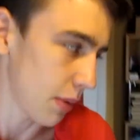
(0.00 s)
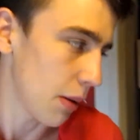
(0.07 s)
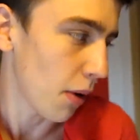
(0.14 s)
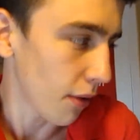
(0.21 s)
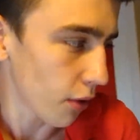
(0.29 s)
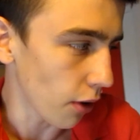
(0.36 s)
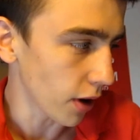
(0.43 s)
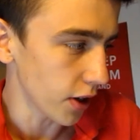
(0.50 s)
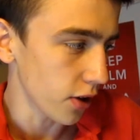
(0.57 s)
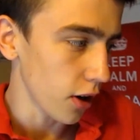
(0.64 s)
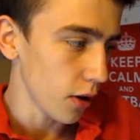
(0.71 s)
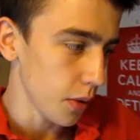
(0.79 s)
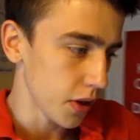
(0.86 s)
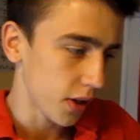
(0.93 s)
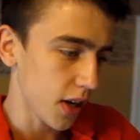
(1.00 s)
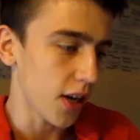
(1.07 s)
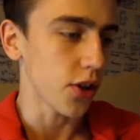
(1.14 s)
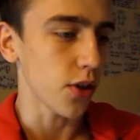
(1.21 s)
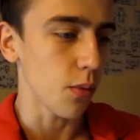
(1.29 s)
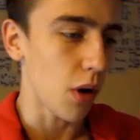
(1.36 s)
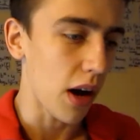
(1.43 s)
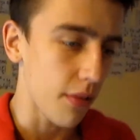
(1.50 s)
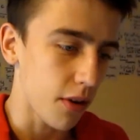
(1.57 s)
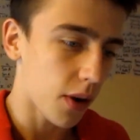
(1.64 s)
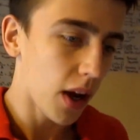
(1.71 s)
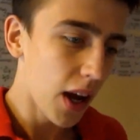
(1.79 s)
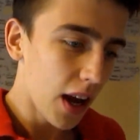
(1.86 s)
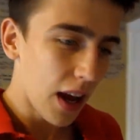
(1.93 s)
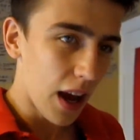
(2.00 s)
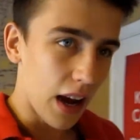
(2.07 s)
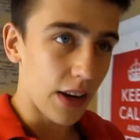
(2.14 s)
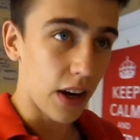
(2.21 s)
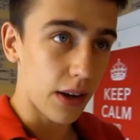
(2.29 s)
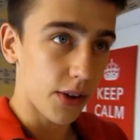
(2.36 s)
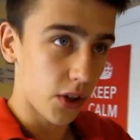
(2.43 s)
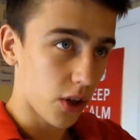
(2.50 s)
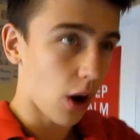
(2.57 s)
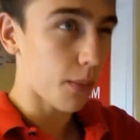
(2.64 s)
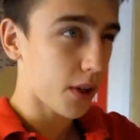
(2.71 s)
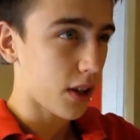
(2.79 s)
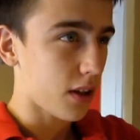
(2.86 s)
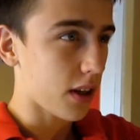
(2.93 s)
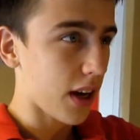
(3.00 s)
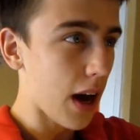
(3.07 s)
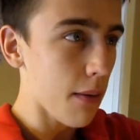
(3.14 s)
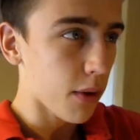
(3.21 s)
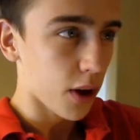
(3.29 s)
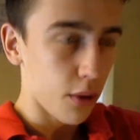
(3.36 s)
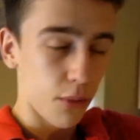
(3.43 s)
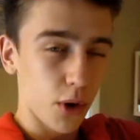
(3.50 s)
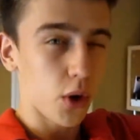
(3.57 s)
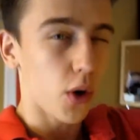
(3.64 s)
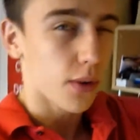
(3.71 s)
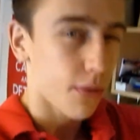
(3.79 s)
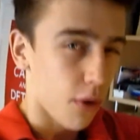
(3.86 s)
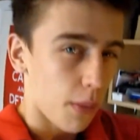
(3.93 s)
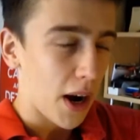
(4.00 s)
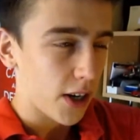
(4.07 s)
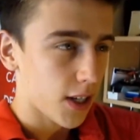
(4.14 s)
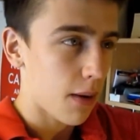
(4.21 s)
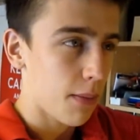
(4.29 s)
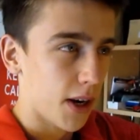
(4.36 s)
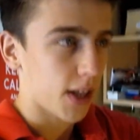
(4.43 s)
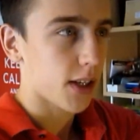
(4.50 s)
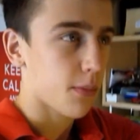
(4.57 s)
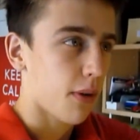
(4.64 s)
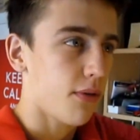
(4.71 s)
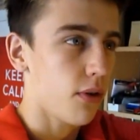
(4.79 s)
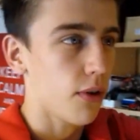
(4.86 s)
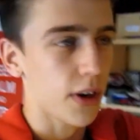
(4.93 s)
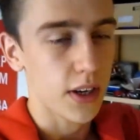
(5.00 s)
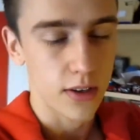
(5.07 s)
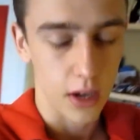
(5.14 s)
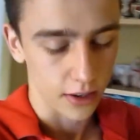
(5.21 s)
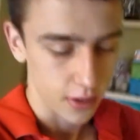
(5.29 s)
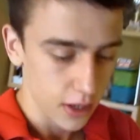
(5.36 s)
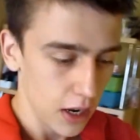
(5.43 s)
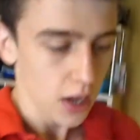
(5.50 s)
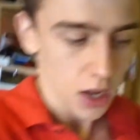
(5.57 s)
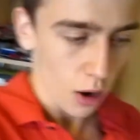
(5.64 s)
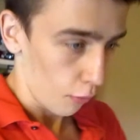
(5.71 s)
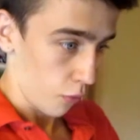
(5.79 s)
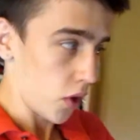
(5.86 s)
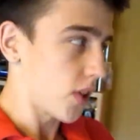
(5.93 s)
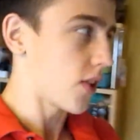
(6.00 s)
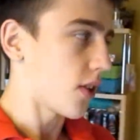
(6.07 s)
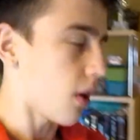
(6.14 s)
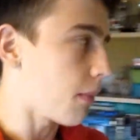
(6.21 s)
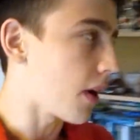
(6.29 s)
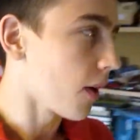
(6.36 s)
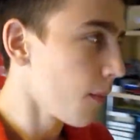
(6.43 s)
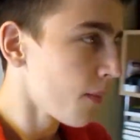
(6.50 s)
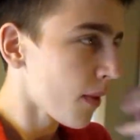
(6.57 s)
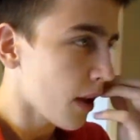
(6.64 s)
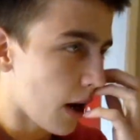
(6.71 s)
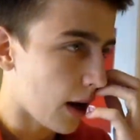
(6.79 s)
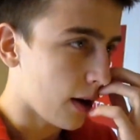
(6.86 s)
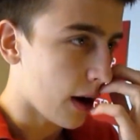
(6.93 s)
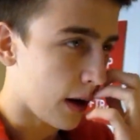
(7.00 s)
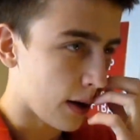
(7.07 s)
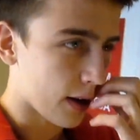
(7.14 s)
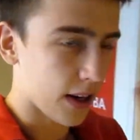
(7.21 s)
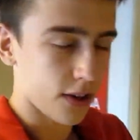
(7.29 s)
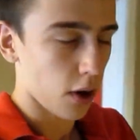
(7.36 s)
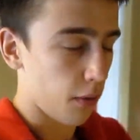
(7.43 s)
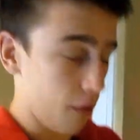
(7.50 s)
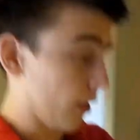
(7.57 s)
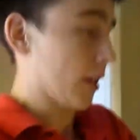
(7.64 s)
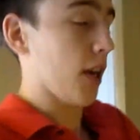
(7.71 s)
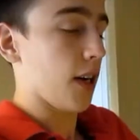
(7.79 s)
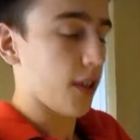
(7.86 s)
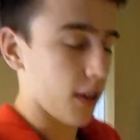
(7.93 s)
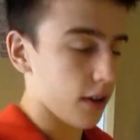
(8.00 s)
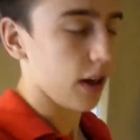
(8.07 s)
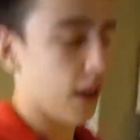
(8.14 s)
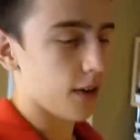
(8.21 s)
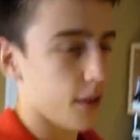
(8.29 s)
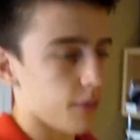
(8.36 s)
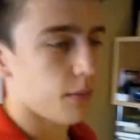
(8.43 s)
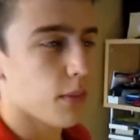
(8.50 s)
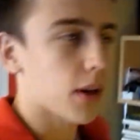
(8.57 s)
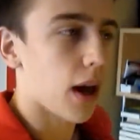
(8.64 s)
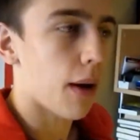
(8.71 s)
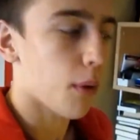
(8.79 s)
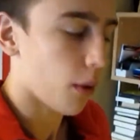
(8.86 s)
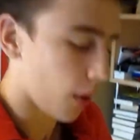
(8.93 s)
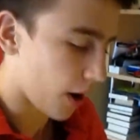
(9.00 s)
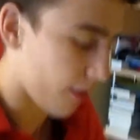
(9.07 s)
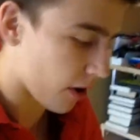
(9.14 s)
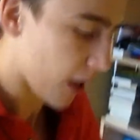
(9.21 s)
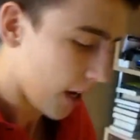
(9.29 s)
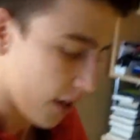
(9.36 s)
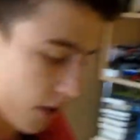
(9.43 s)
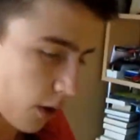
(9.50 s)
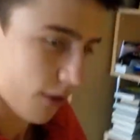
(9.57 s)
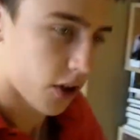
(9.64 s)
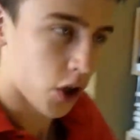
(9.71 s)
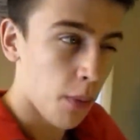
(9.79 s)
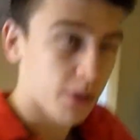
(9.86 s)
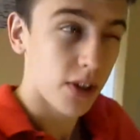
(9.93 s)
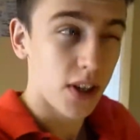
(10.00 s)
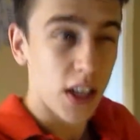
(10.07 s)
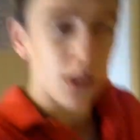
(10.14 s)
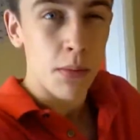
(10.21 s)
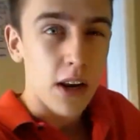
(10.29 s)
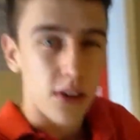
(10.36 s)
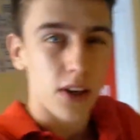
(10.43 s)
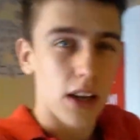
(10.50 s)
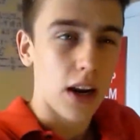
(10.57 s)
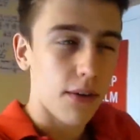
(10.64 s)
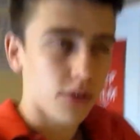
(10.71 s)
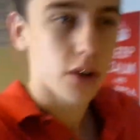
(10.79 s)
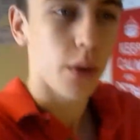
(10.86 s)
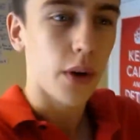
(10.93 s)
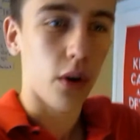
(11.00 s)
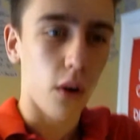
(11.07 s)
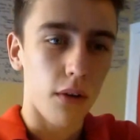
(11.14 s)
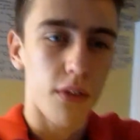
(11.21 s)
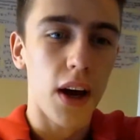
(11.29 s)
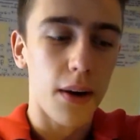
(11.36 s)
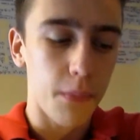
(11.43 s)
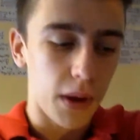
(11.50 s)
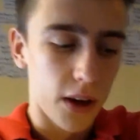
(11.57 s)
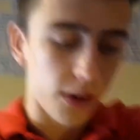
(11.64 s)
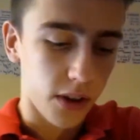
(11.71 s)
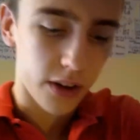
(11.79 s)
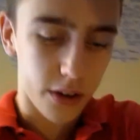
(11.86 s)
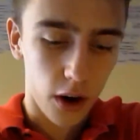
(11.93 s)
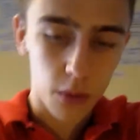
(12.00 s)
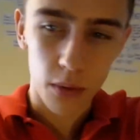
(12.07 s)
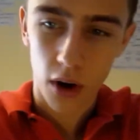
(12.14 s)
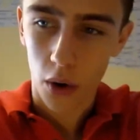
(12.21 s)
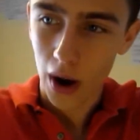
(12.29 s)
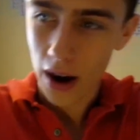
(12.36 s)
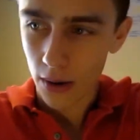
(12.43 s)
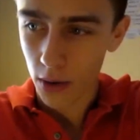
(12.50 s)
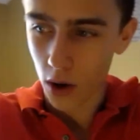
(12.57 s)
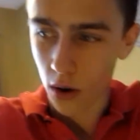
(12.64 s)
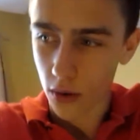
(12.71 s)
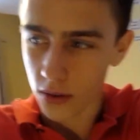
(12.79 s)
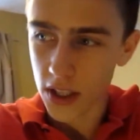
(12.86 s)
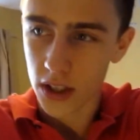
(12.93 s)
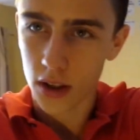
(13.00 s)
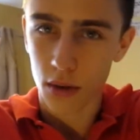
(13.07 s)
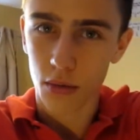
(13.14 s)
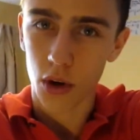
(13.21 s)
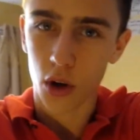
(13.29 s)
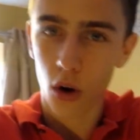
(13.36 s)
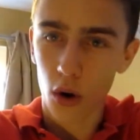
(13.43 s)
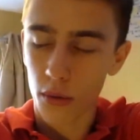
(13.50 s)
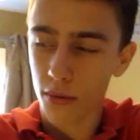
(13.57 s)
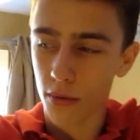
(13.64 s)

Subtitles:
bit before I start doing the sketches and what have you. And I stopped. The camera can record for about 10 minutes before it, like, freezes on me and then gets overexcited. And, but yeah, but whatever. So I stopped 6 minutes in after doing all of that because I don't know how long this can record